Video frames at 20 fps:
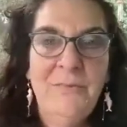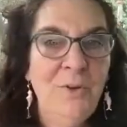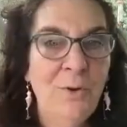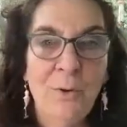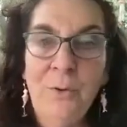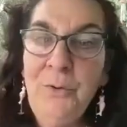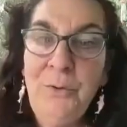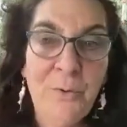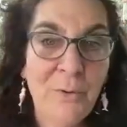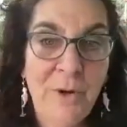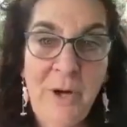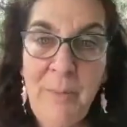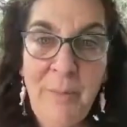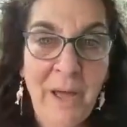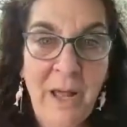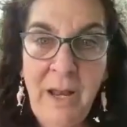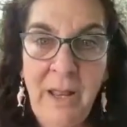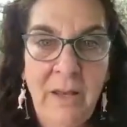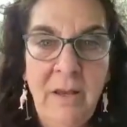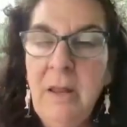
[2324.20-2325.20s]
don't worry
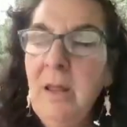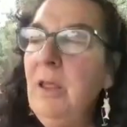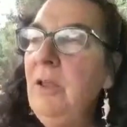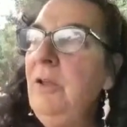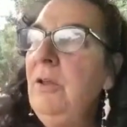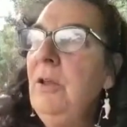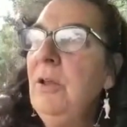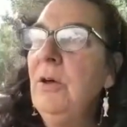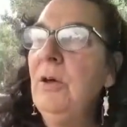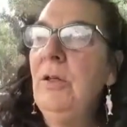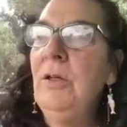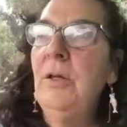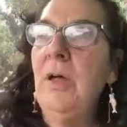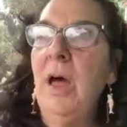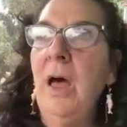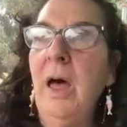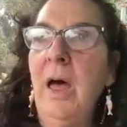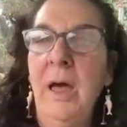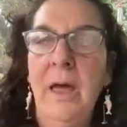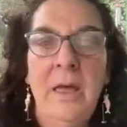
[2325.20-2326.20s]
about it. You know,
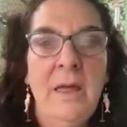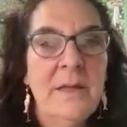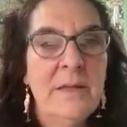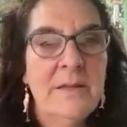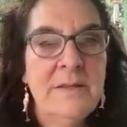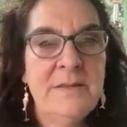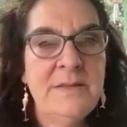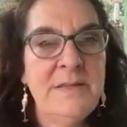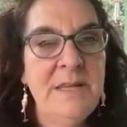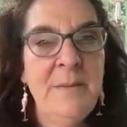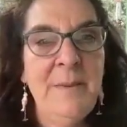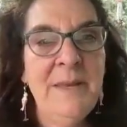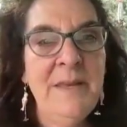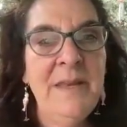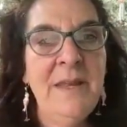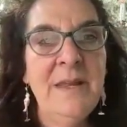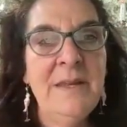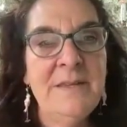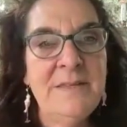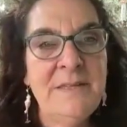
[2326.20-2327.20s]

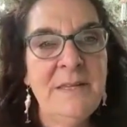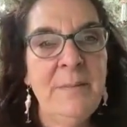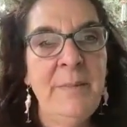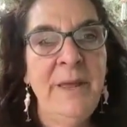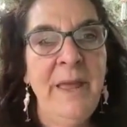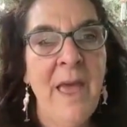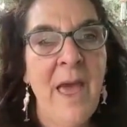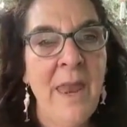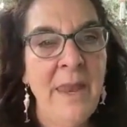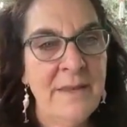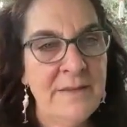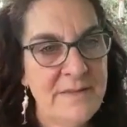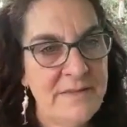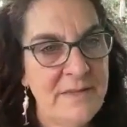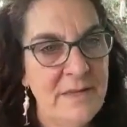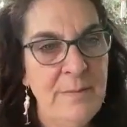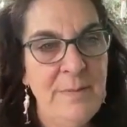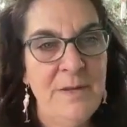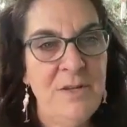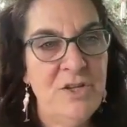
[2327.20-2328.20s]
CBD, CBN, and
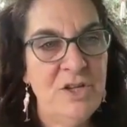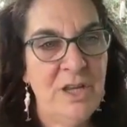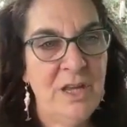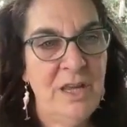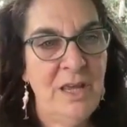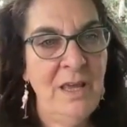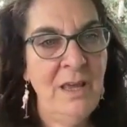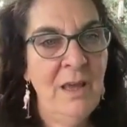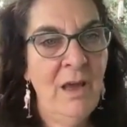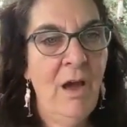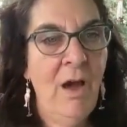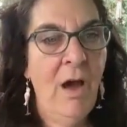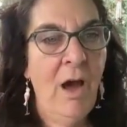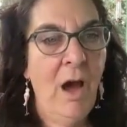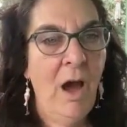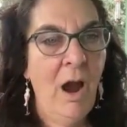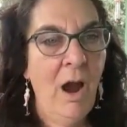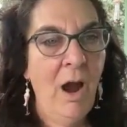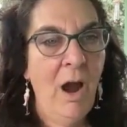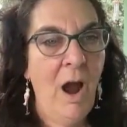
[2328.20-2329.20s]
CBG
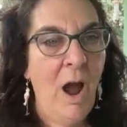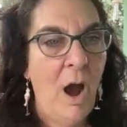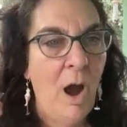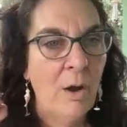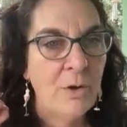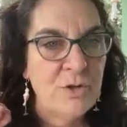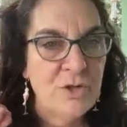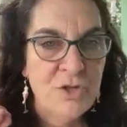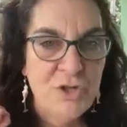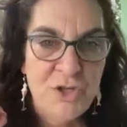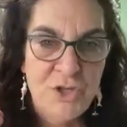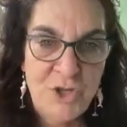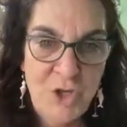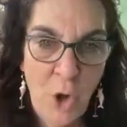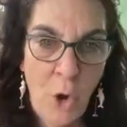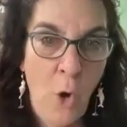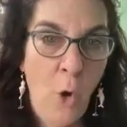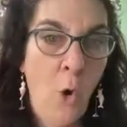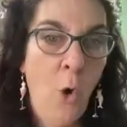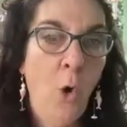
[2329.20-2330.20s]
are
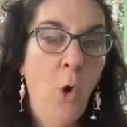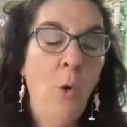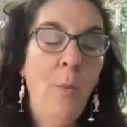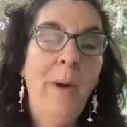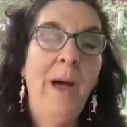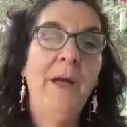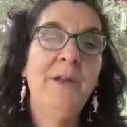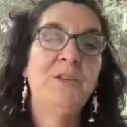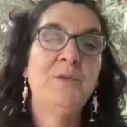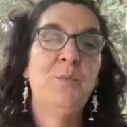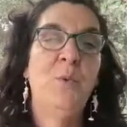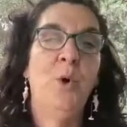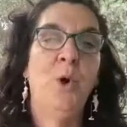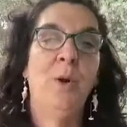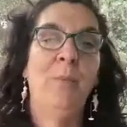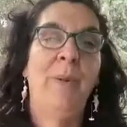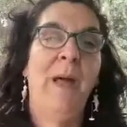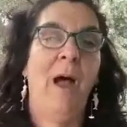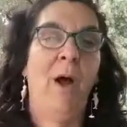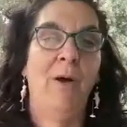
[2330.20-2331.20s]
so much
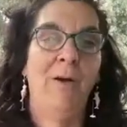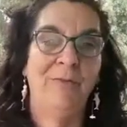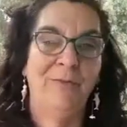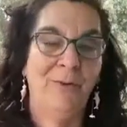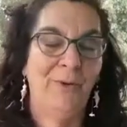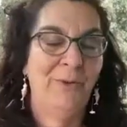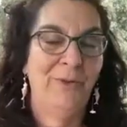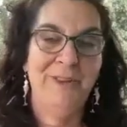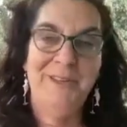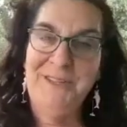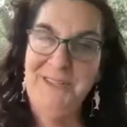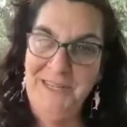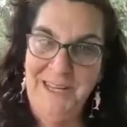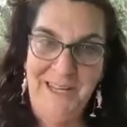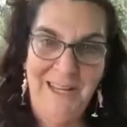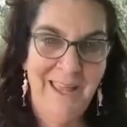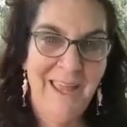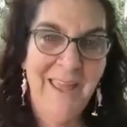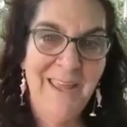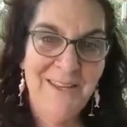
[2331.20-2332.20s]
more powerful than
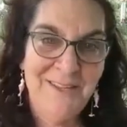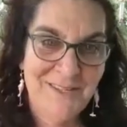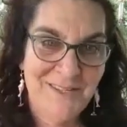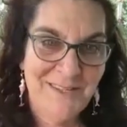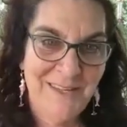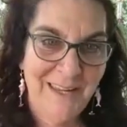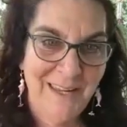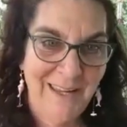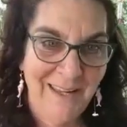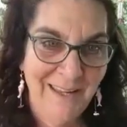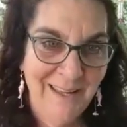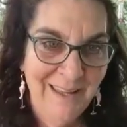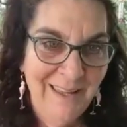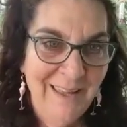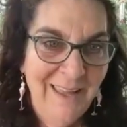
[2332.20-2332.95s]
THC,